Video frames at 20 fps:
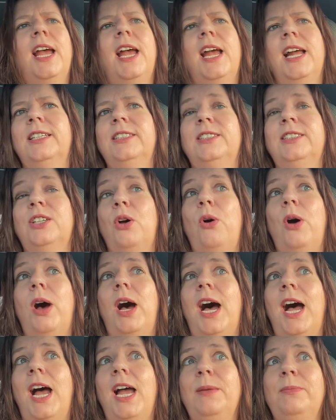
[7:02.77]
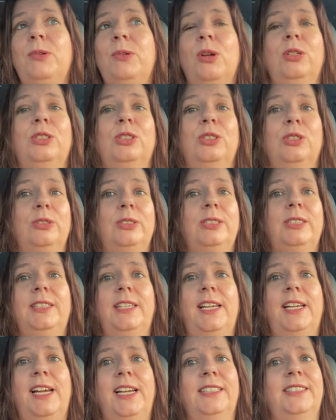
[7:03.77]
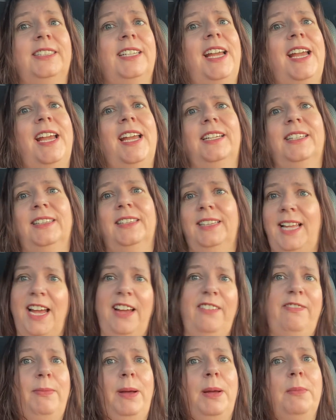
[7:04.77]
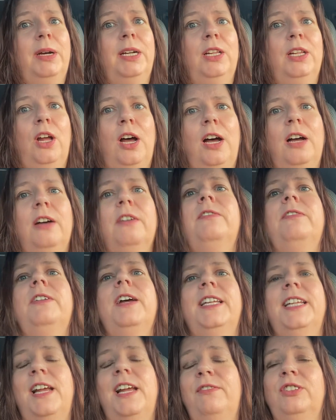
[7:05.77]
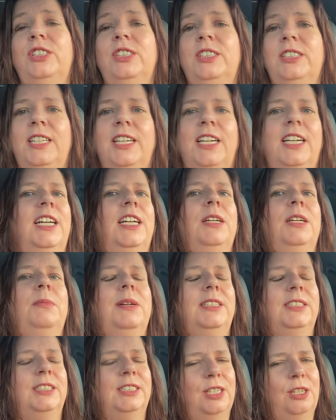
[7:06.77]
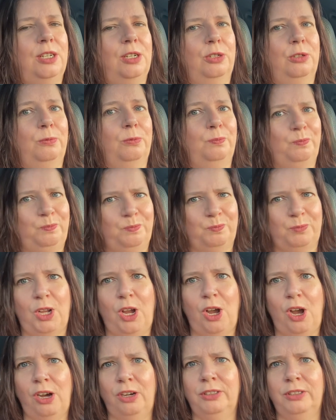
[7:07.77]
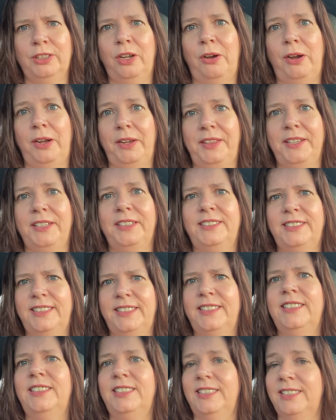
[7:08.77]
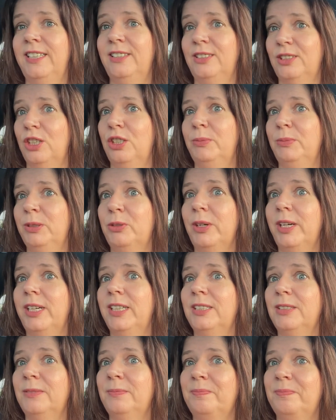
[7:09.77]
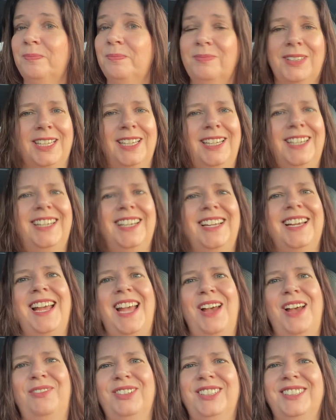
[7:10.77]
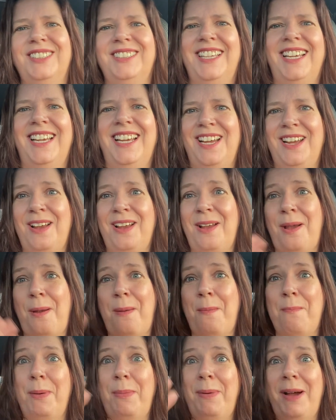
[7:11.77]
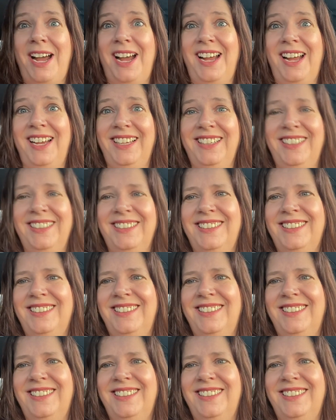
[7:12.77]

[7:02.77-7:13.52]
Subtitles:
And so I'm going to go see that and laugh my butt off and have a good time. And so all in all, I think today's going to be great. Have a good day. Bye-bye.